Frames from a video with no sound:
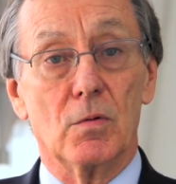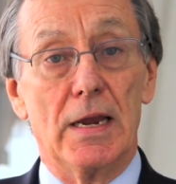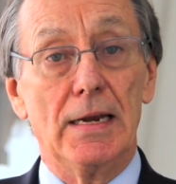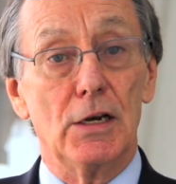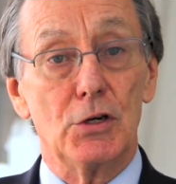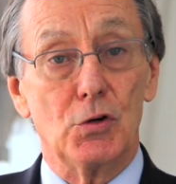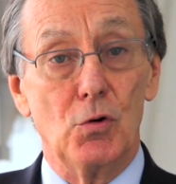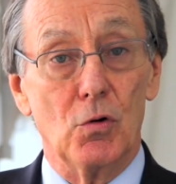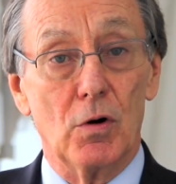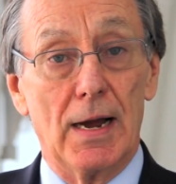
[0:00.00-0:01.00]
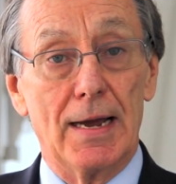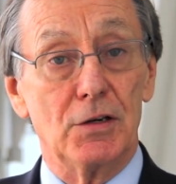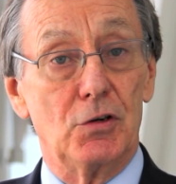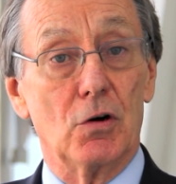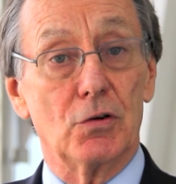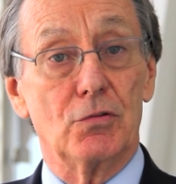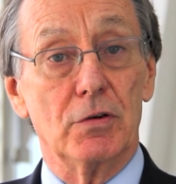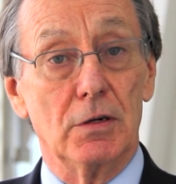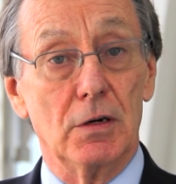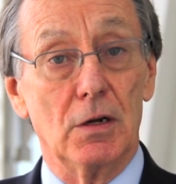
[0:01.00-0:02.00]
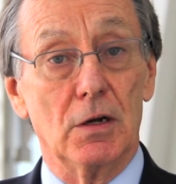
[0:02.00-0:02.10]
English law had a doctrine